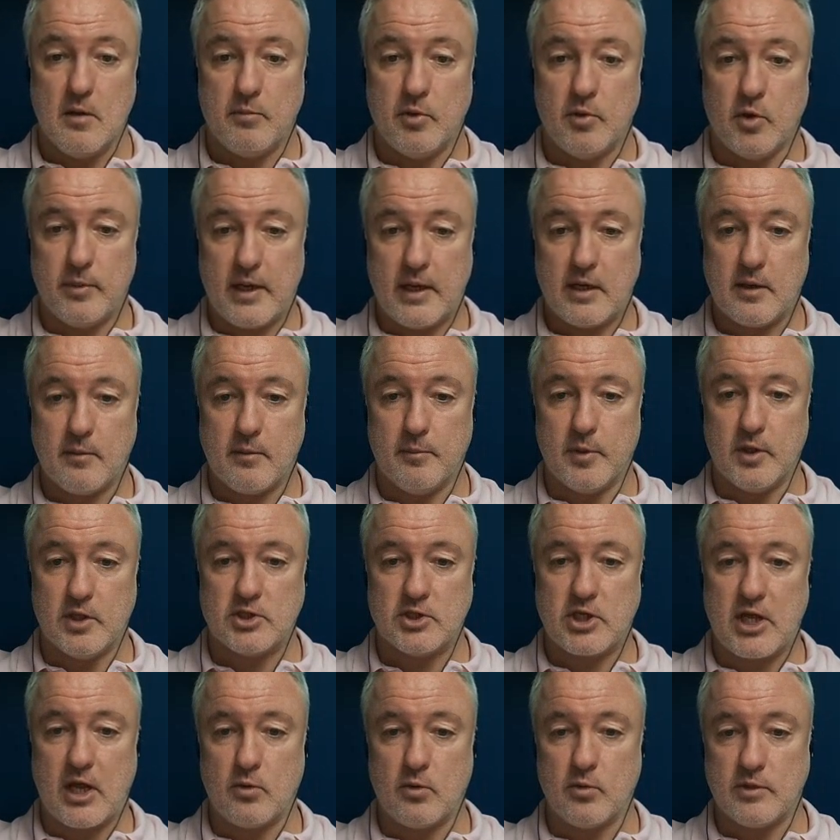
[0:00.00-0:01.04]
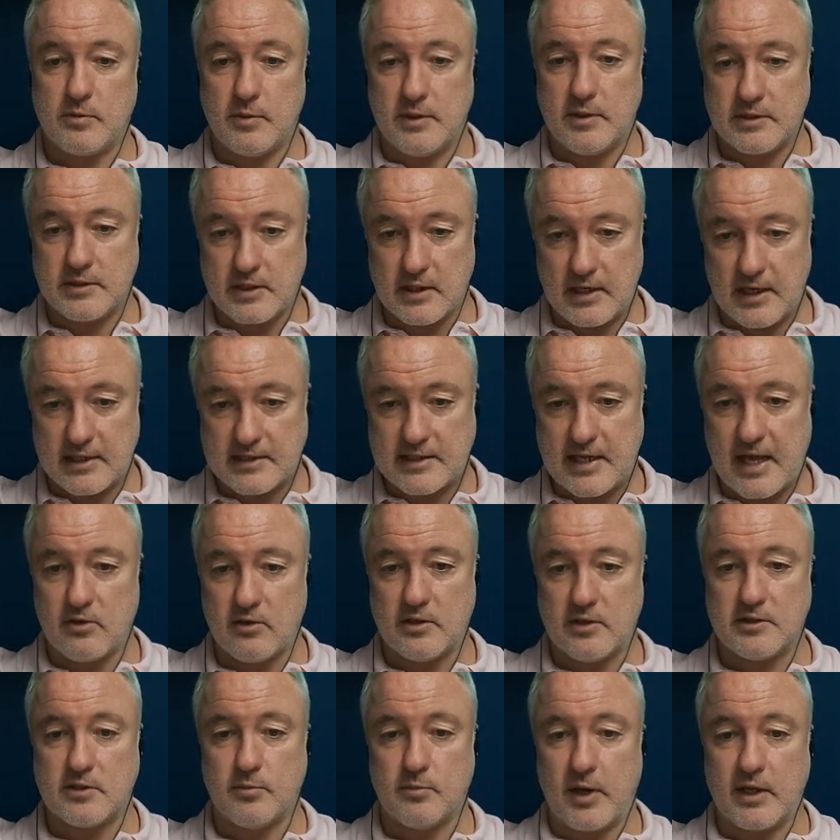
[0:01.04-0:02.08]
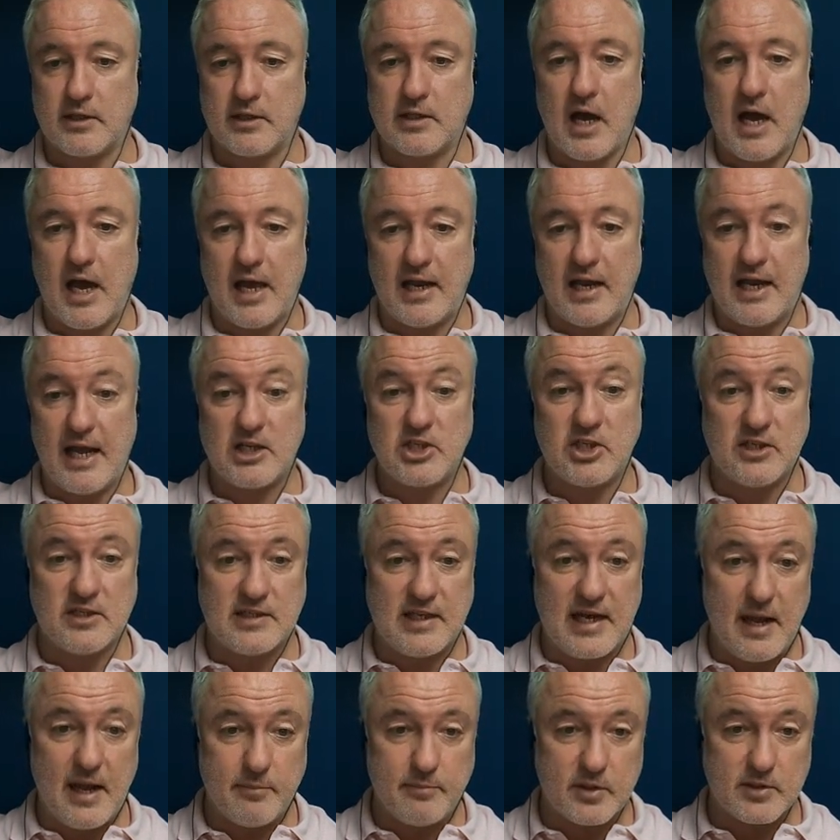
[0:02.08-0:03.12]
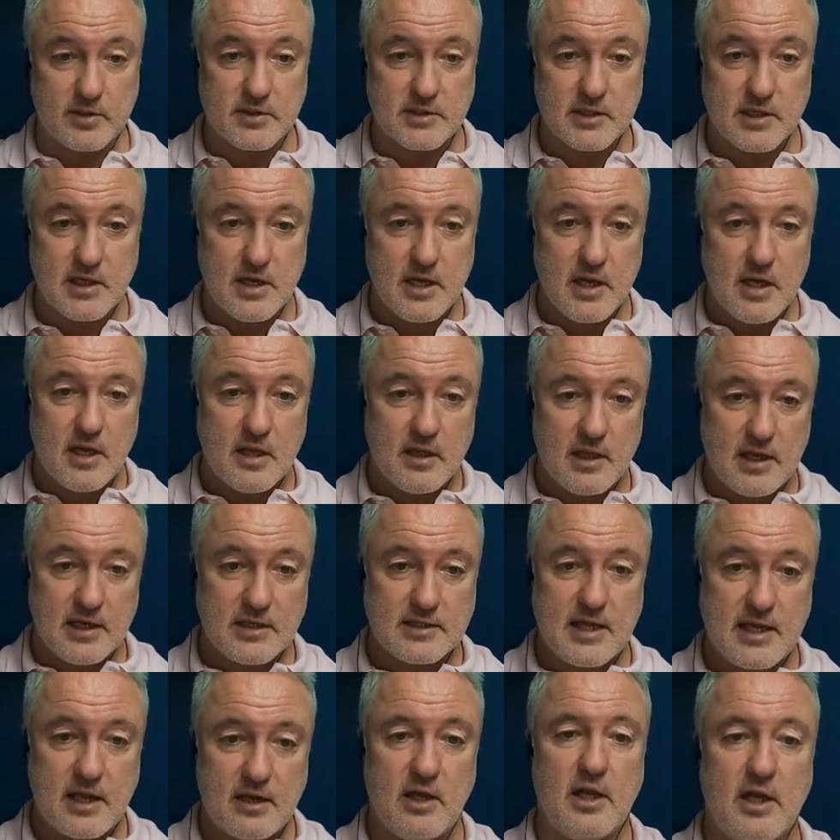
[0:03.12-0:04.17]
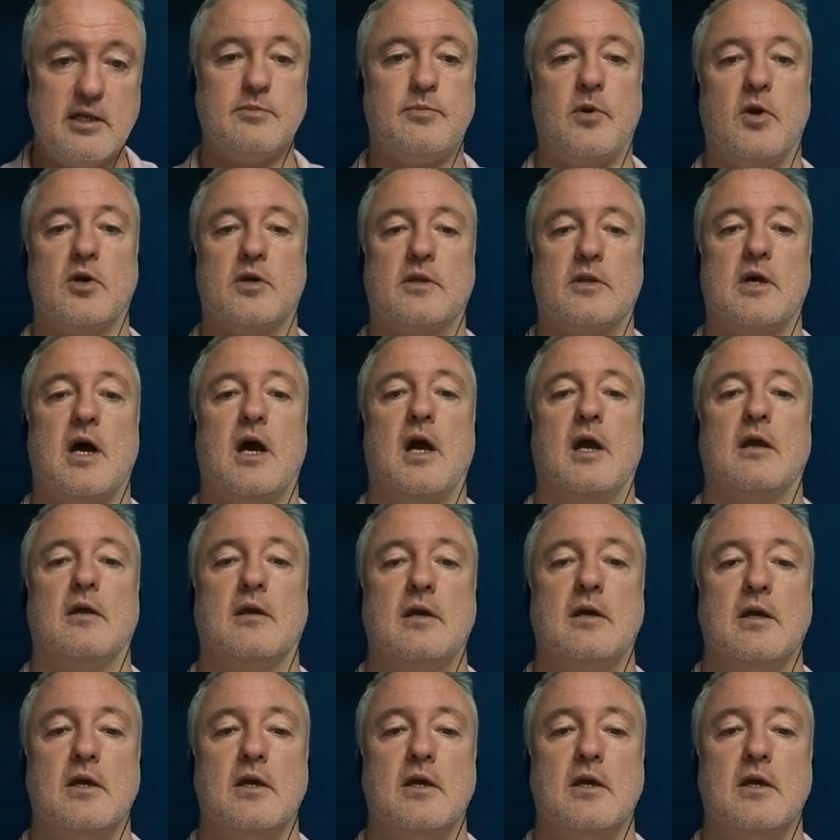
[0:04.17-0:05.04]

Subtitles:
Pullback, bullish candle, which means the next candle has to break the high. And actually, as it happens, the next candle has broken the high.